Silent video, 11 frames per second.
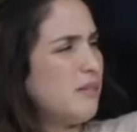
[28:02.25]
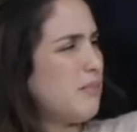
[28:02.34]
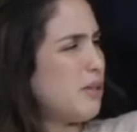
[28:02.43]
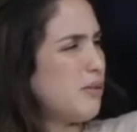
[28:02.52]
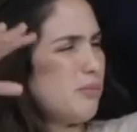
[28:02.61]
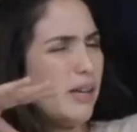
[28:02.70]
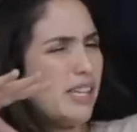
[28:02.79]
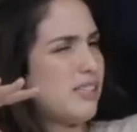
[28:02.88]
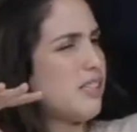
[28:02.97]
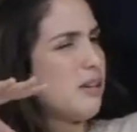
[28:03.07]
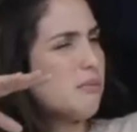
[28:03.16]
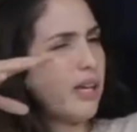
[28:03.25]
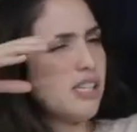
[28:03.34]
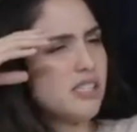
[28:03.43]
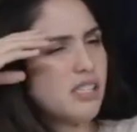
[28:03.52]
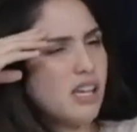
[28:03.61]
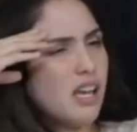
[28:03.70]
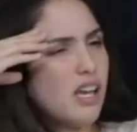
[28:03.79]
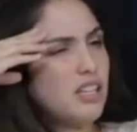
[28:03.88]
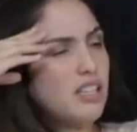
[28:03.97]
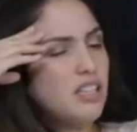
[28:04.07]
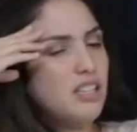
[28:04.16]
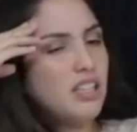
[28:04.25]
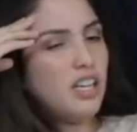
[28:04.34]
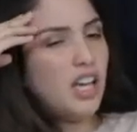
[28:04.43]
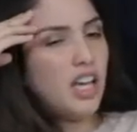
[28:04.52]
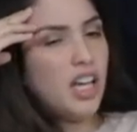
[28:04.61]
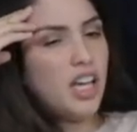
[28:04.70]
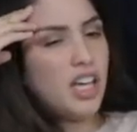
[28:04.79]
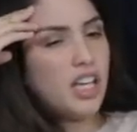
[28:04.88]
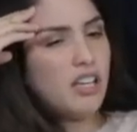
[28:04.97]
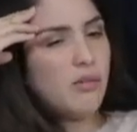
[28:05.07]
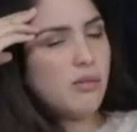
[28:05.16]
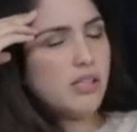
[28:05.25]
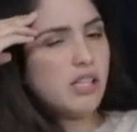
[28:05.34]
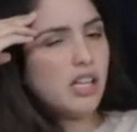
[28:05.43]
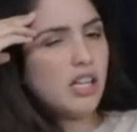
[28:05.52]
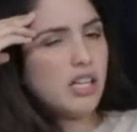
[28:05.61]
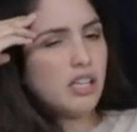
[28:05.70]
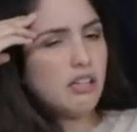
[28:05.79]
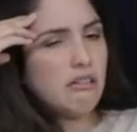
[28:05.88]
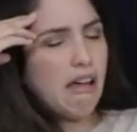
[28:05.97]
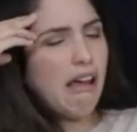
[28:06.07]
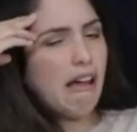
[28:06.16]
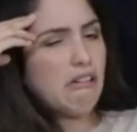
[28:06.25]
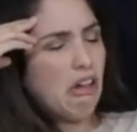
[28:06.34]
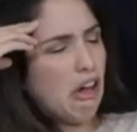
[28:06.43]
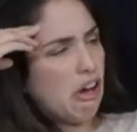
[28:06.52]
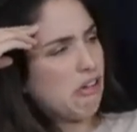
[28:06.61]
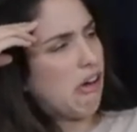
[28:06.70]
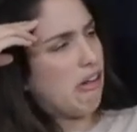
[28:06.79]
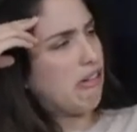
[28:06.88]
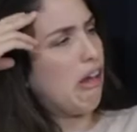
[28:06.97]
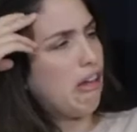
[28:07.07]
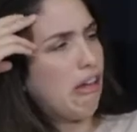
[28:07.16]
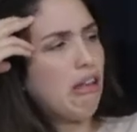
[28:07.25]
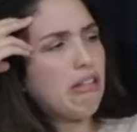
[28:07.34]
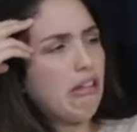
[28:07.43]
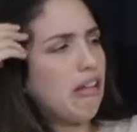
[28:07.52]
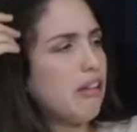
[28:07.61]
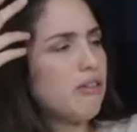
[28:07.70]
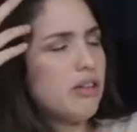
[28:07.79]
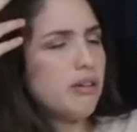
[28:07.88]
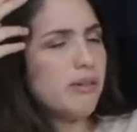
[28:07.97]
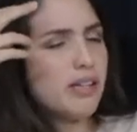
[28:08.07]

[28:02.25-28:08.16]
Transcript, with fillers: but he was Mexican, Mexican, and he was like yeah, yeah, yeah, yeah, yeah. He couldn't even